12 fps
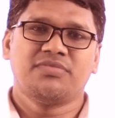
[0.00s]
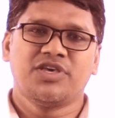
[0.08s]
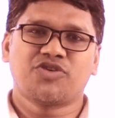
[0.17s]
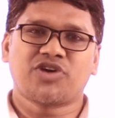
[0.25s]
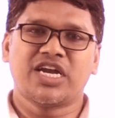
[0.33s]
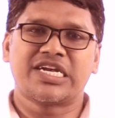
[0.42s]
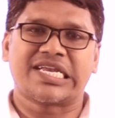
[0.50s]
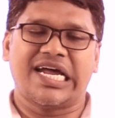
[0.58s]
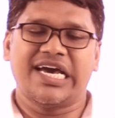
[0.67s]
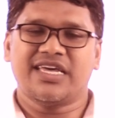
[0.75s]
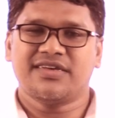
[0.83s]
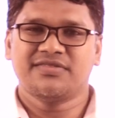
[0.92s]
You can
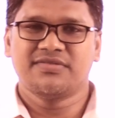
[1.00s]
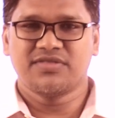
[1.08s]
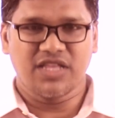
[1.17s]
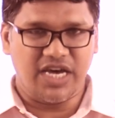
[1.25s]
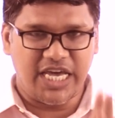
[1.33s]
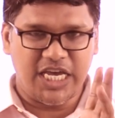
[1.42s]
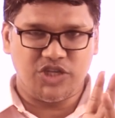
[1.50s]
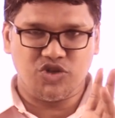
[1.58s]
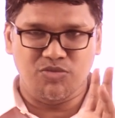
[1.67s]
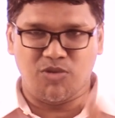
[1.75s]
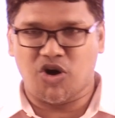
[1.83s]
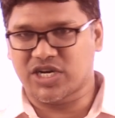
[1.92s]
try the
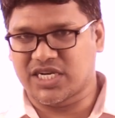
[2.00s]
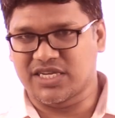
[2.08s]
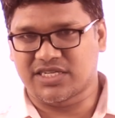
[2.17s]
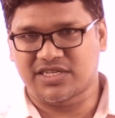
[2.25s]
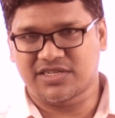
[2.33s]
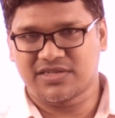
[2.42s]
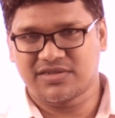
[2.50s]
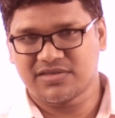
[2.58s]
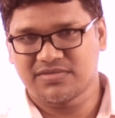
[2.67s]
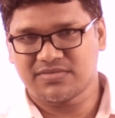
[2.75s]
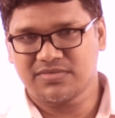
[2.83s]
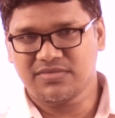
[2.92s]
ASO mock tests,
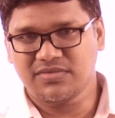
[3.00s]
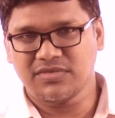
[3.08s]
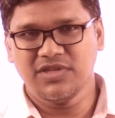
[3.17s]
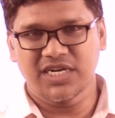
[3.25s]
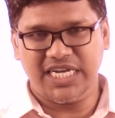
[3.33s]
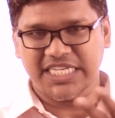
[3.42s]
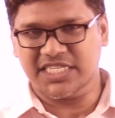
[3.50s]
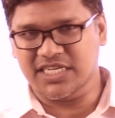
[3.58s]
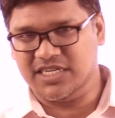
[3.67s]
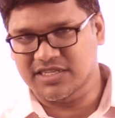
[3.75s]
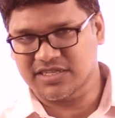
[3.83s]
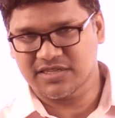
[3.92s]
the test
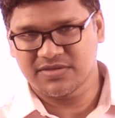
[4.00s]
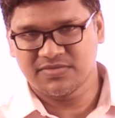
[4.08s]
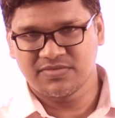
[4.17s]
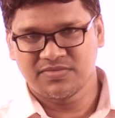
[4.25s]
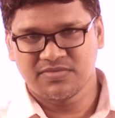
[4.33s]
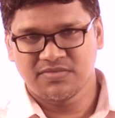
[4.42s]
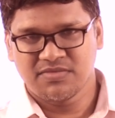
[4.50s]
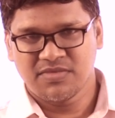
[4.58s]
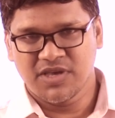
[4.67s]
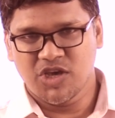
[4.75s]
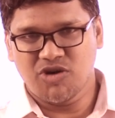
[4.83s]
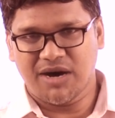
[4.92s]
series.
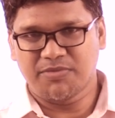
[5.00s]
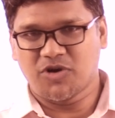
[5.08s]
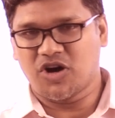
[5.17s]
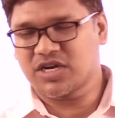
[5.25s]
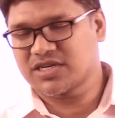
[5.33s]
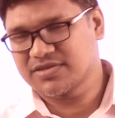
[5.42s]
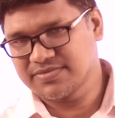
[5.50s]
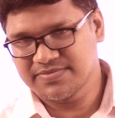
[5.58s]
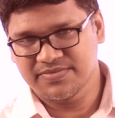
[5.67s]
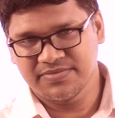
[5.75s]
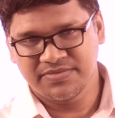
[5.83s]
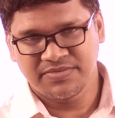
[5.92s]
You
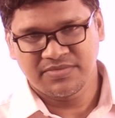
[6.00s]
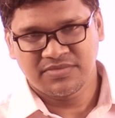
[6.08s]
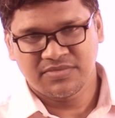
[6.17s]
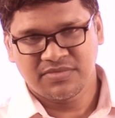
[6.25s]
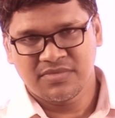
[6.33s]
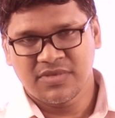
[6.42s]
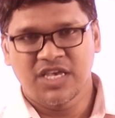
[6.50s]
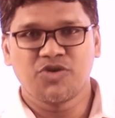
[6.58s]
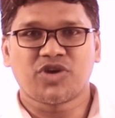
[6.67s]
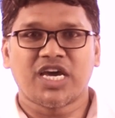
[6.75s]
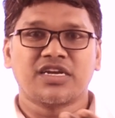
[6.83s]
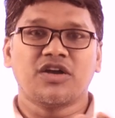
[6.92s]

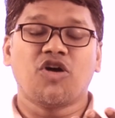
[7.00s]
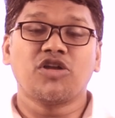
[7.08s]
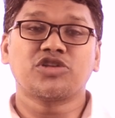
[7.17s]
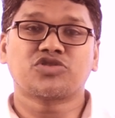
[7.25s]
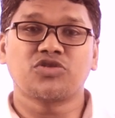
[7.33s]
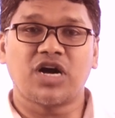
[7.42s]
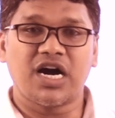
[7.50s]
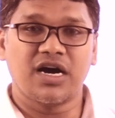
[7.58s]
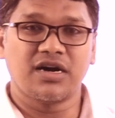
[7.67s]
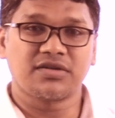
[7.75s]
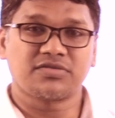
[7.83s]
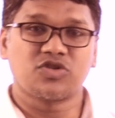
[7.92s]
can also
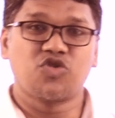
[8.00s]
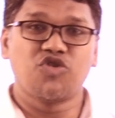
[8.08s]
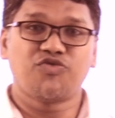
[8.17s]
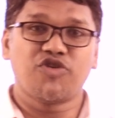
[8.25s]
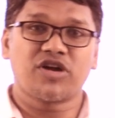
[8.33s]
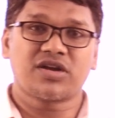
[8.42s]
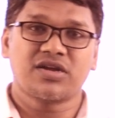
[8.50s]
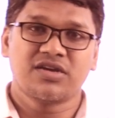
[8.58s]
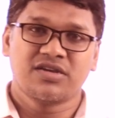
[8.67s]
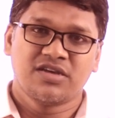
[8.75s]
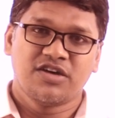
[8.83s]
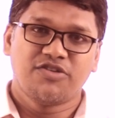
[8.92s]
go for
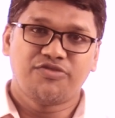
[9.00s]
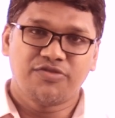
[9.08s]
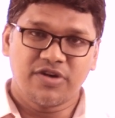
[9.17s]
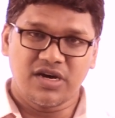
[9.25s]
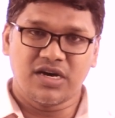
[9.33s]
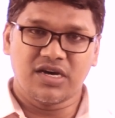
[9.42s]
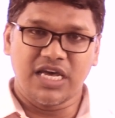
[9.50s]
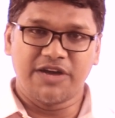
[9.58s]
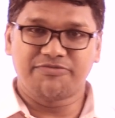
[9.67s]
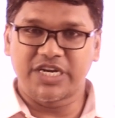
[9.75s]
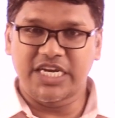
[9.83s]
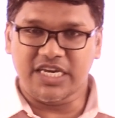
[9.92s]

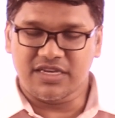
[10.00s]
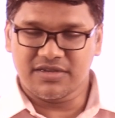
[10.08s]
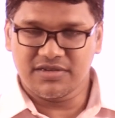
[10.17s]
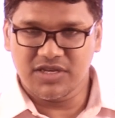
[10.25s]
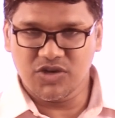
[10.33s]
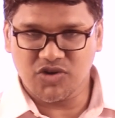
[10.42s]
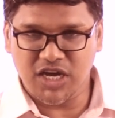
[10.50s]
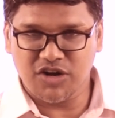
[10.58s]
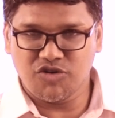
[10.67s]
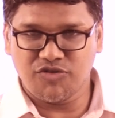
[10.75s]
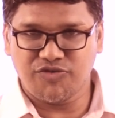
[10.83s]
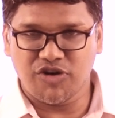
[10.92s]
FTD. You can
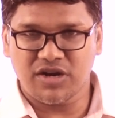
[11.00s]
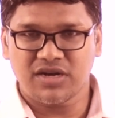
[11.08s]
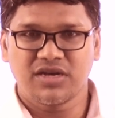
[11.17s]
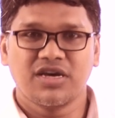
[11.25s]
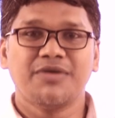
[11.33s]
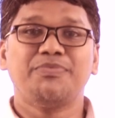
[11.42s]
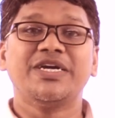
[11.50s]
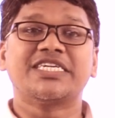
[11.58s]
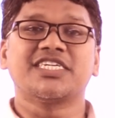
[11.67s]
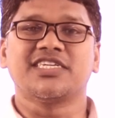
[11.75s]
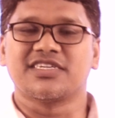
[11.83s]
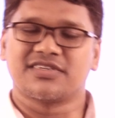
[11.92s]
go for
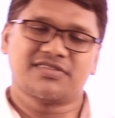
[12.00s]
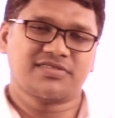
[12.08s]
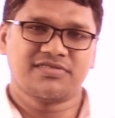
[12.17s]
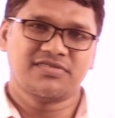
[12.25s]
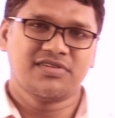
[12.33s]
PTD.